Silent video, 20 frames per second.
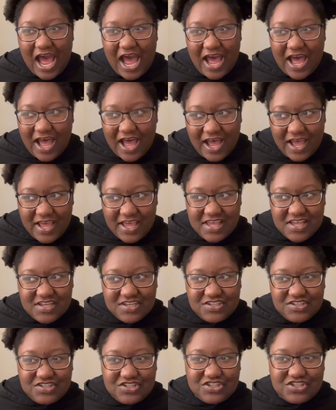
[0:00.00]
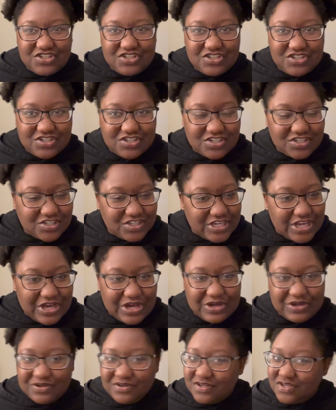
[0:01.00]
I
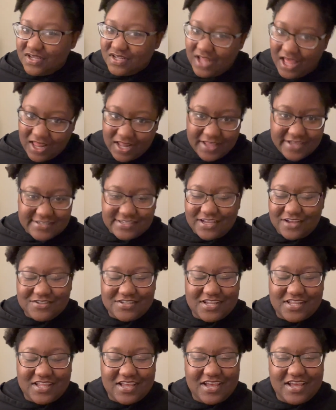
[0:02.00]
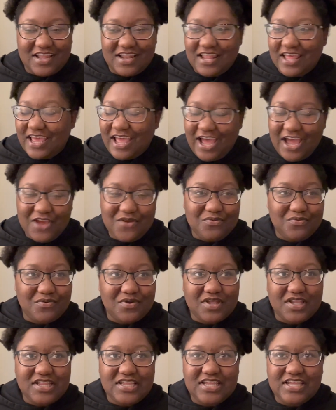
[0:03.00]
still did not like Cells at the end. Like, I
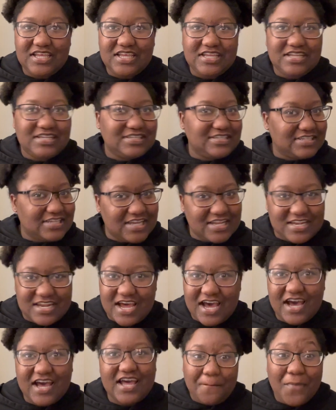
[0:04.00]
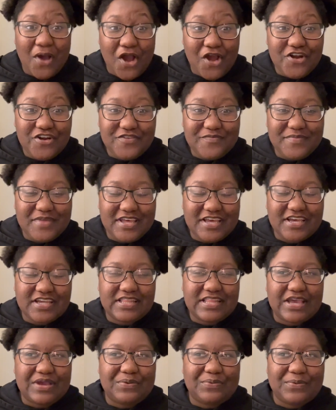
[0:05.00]
really did not. Part of me could
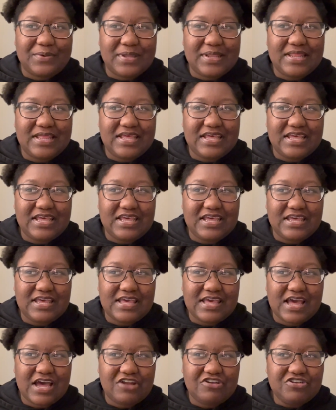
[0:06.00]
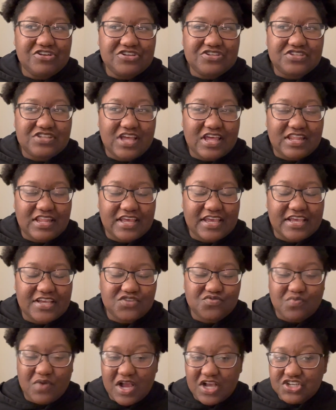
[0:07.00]
like really understand like
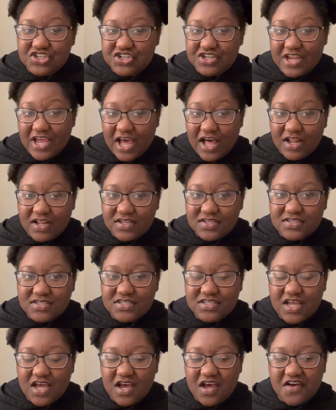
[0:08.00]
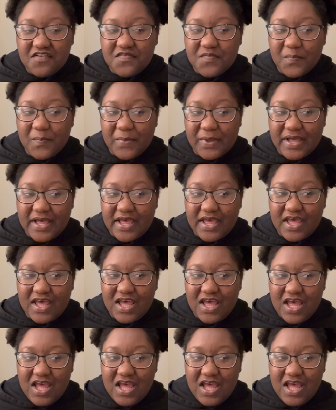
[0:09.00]
his rationale and stuff, but